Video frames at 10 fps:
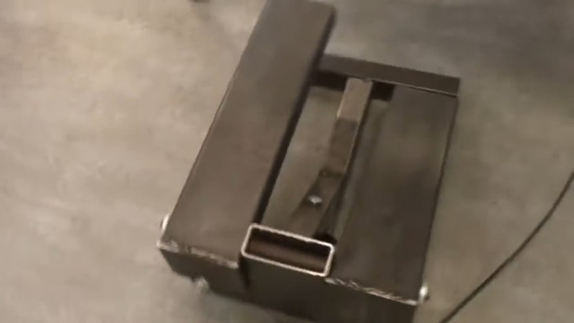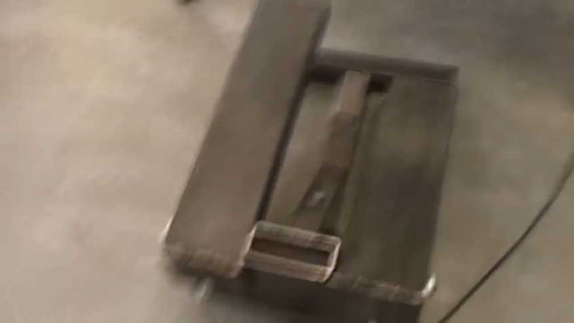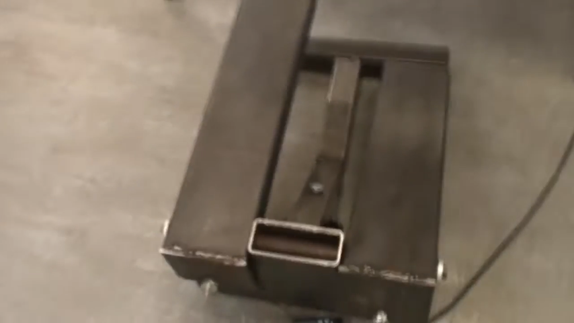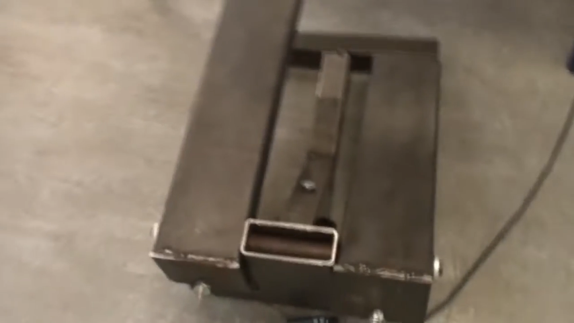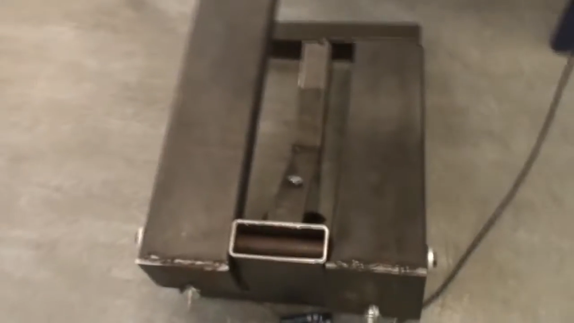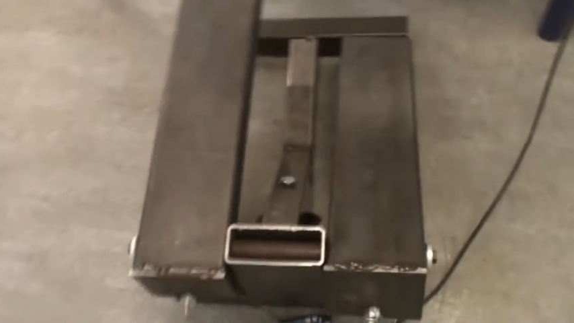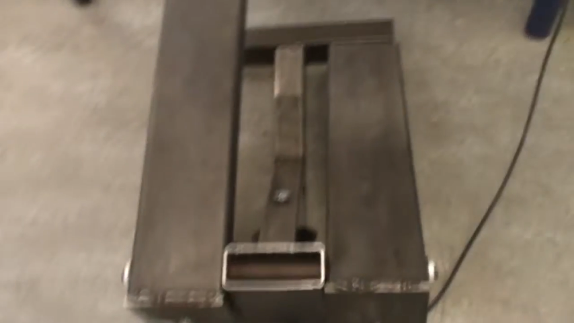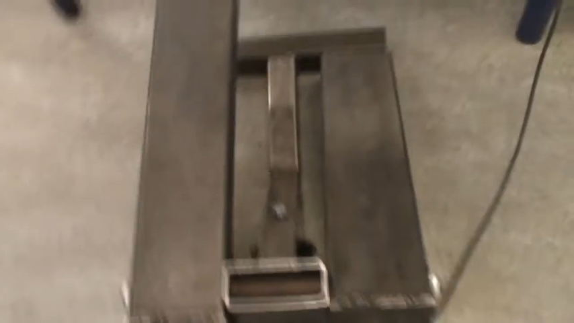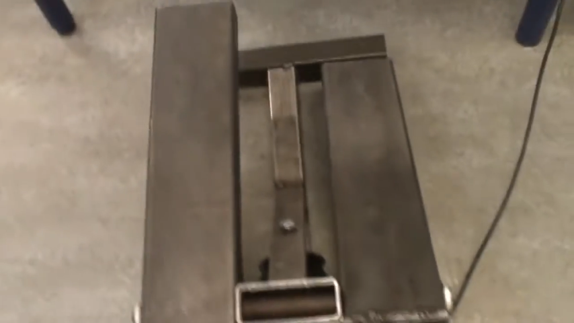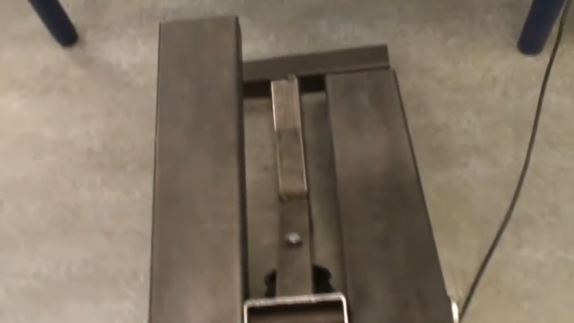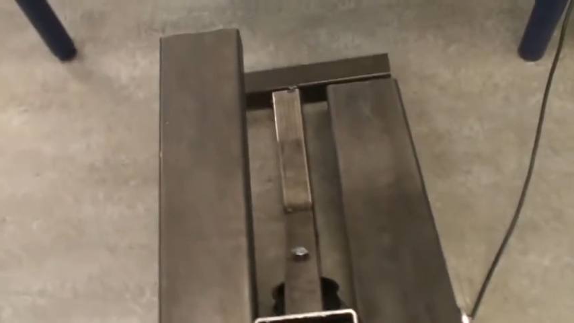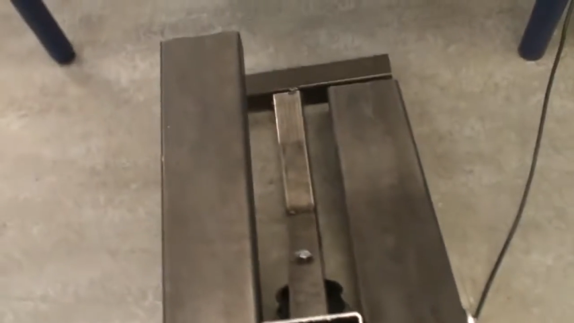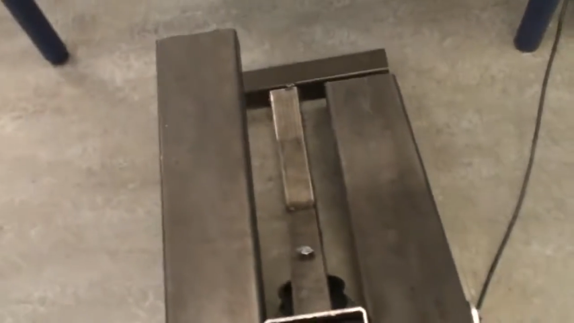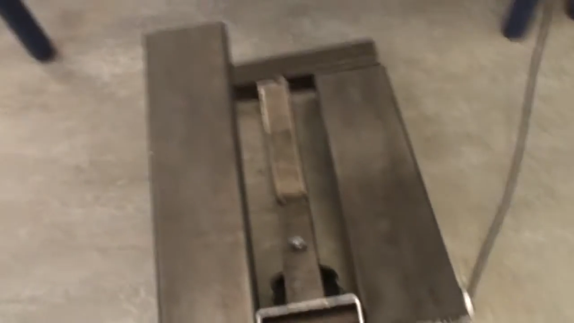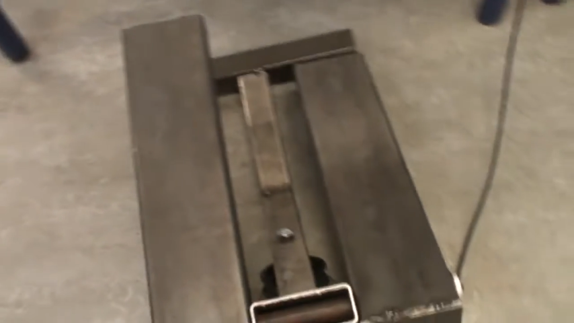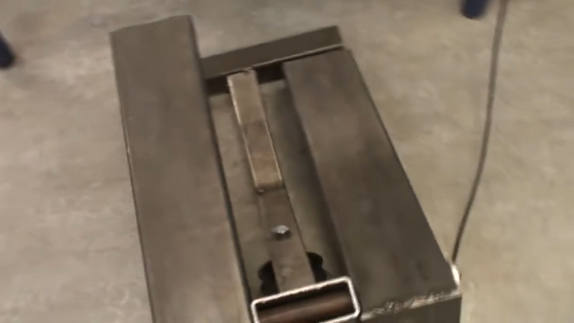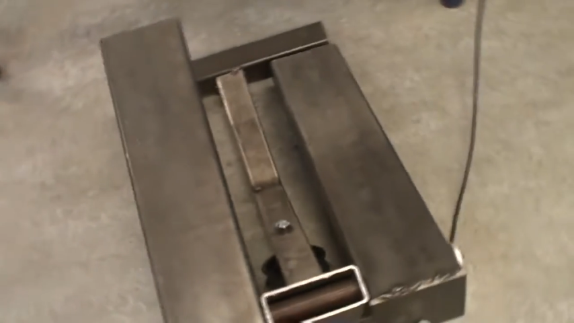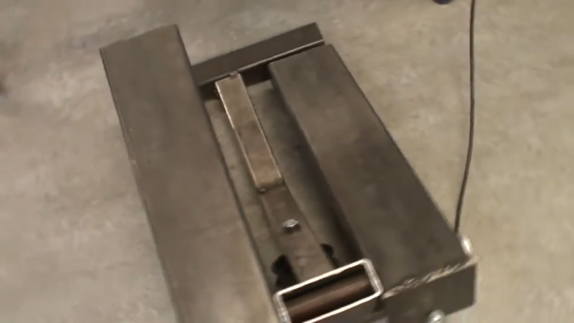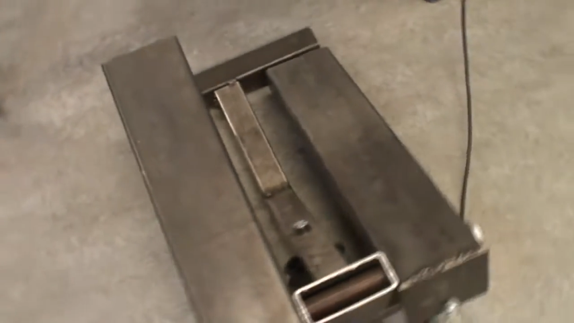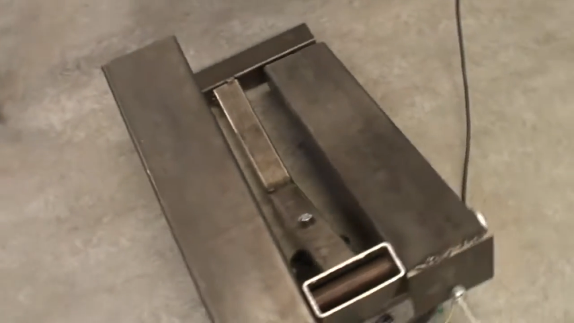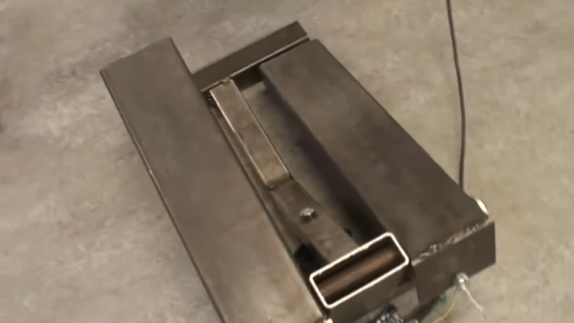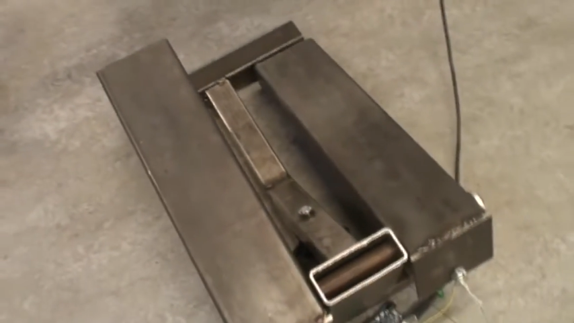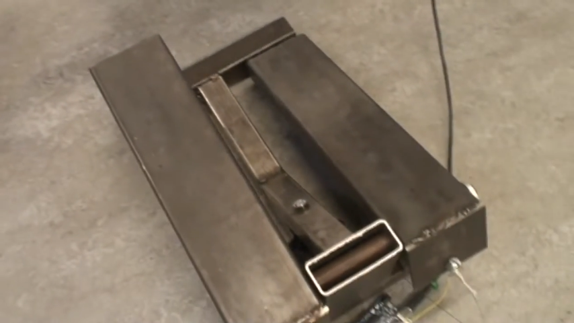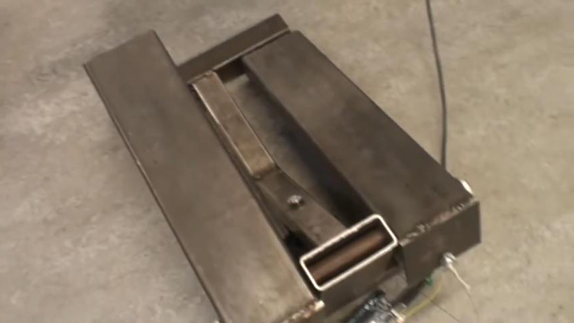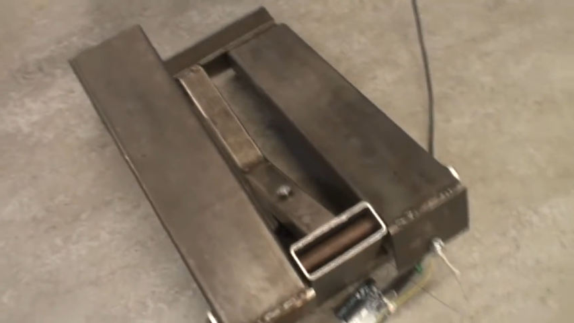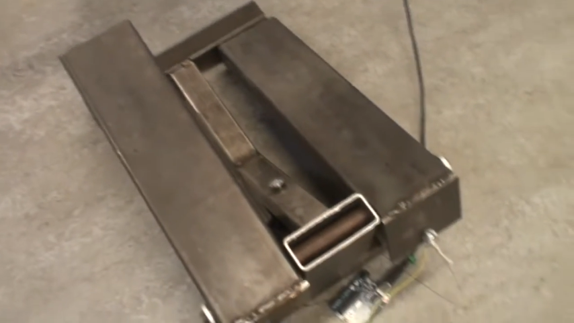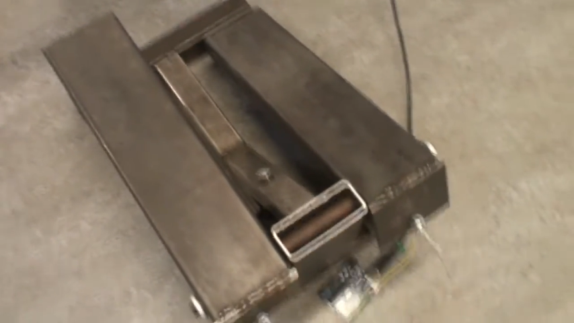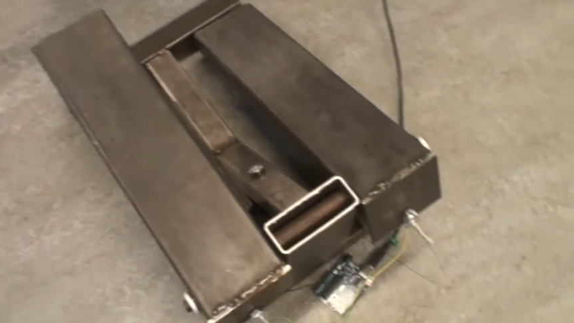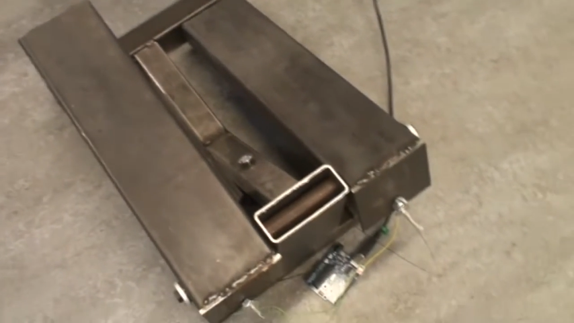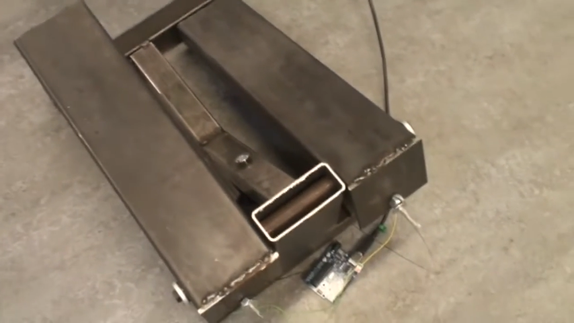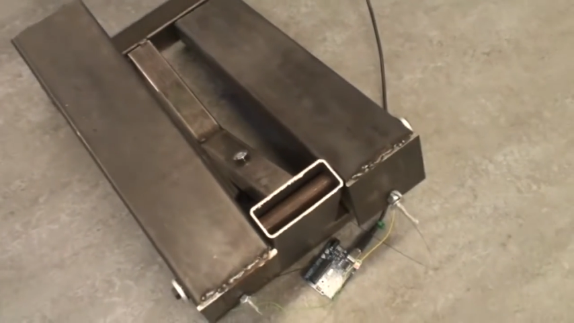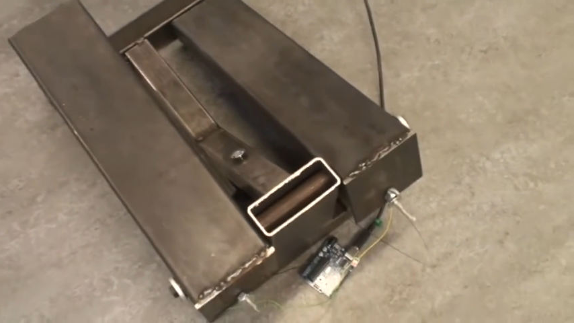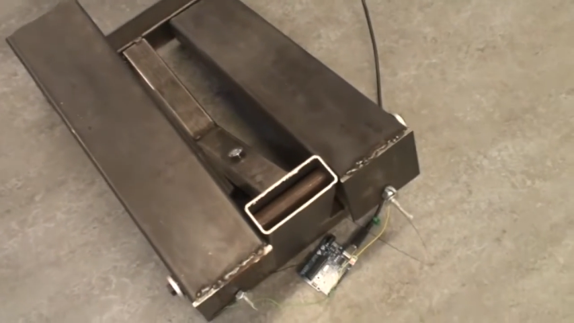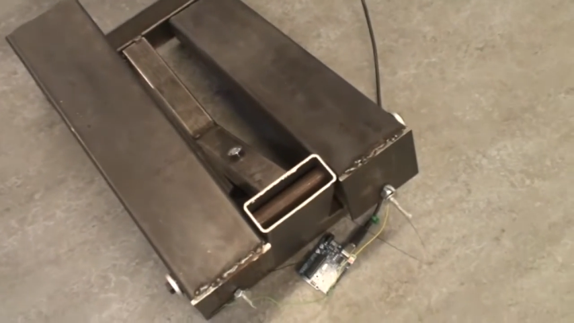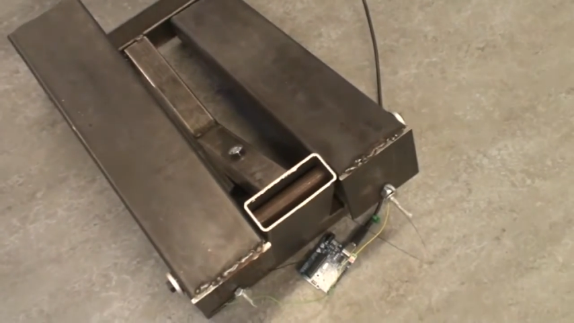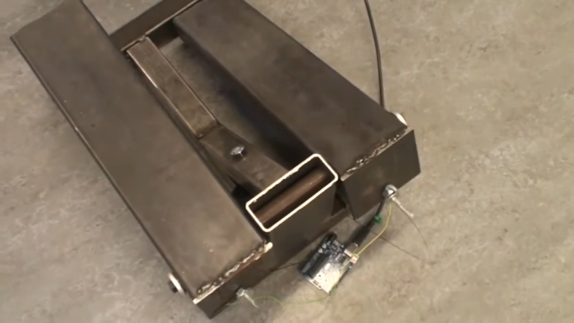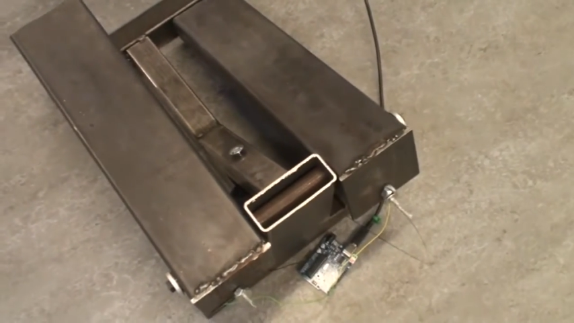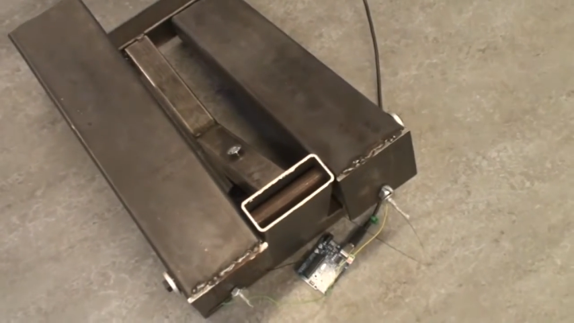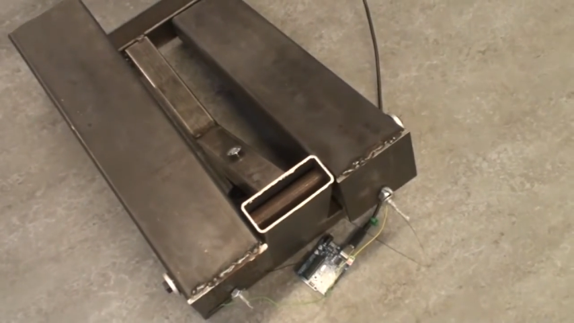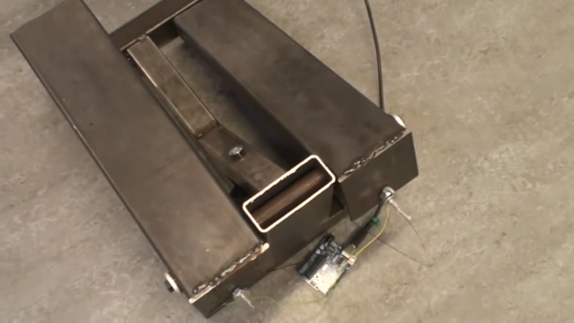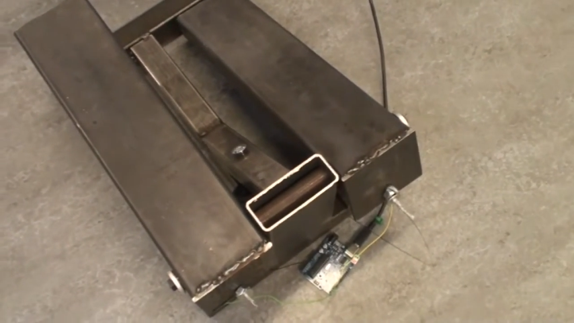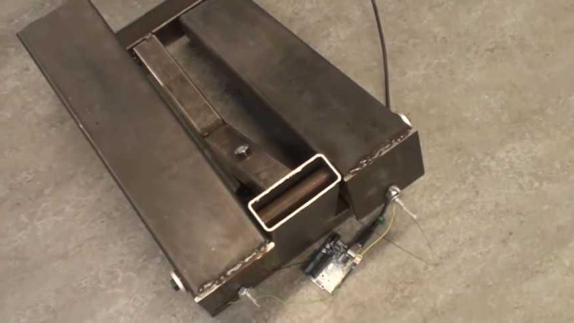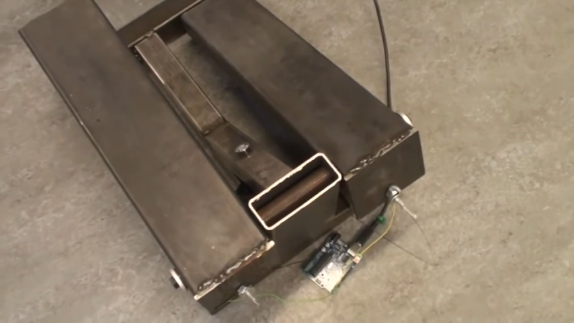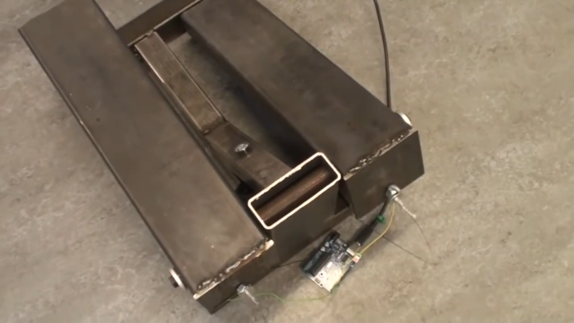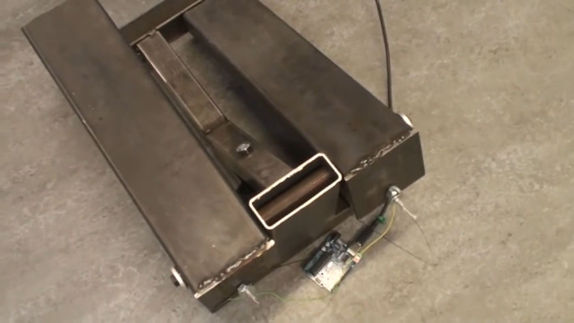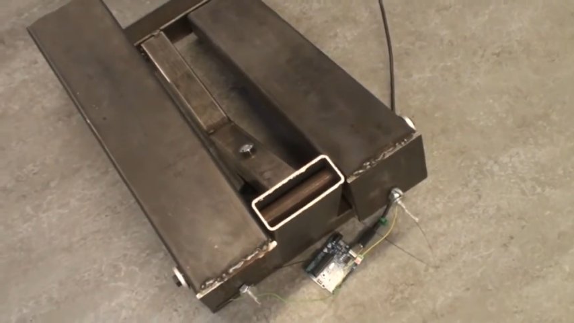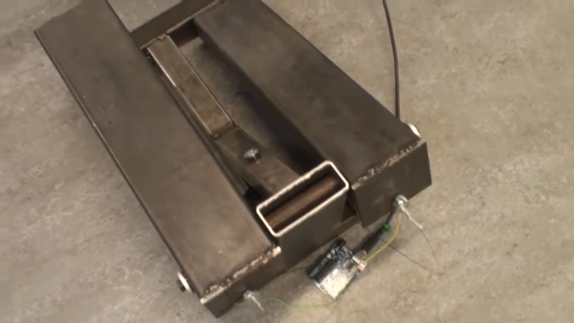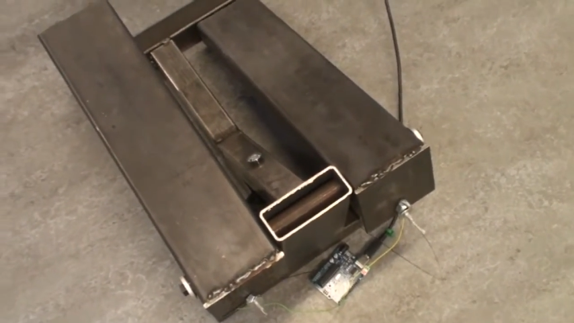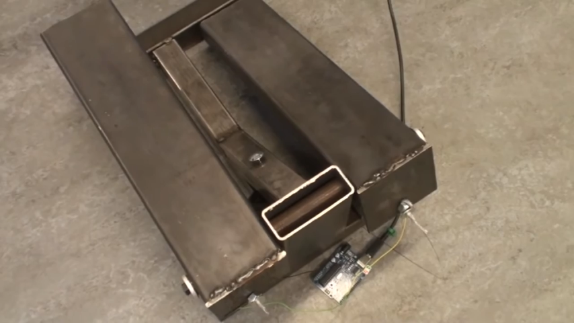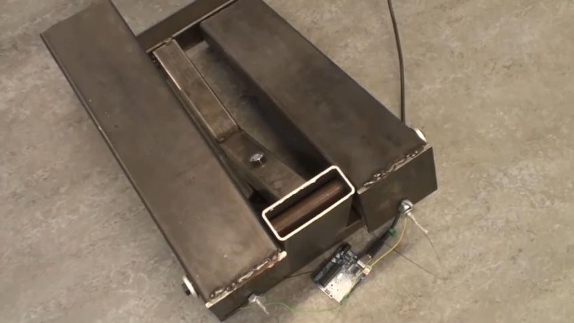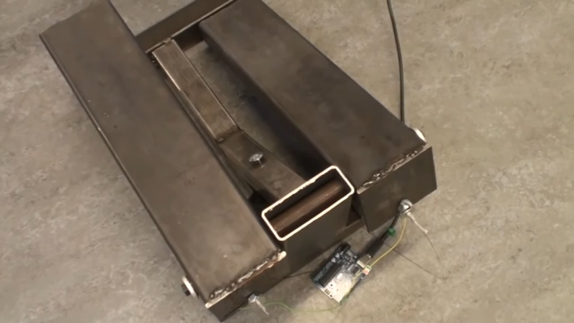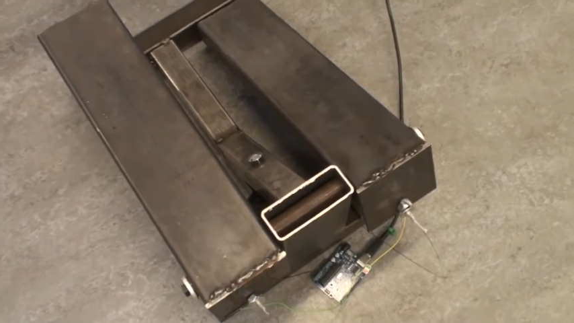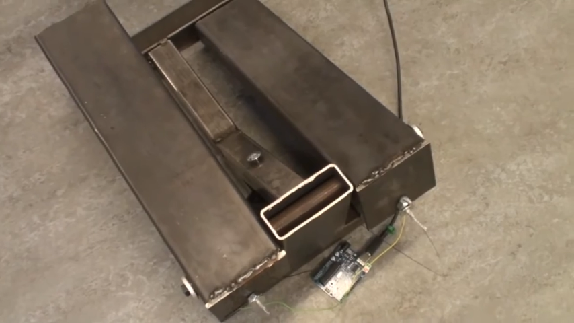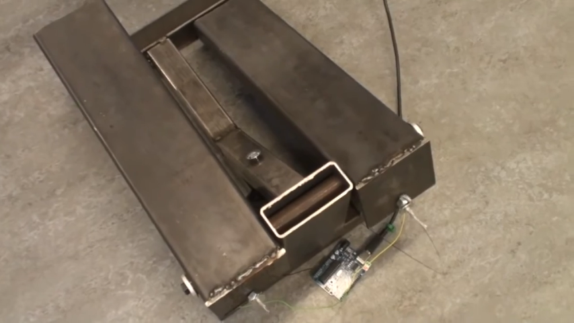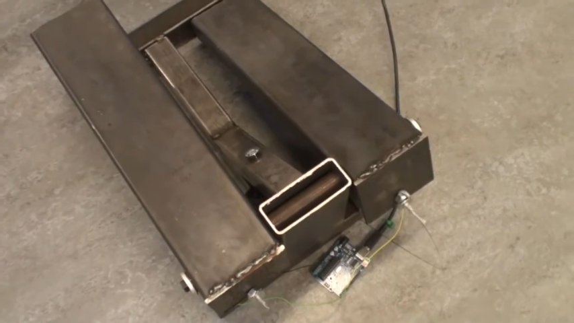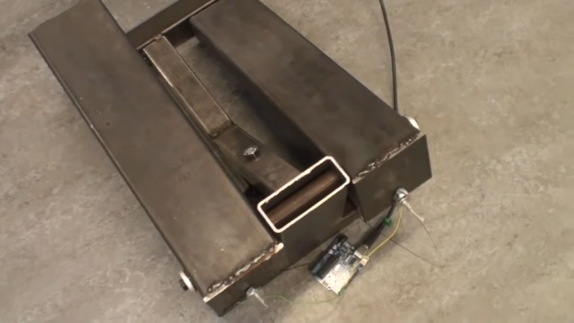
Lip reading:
[unreadable: no face in view]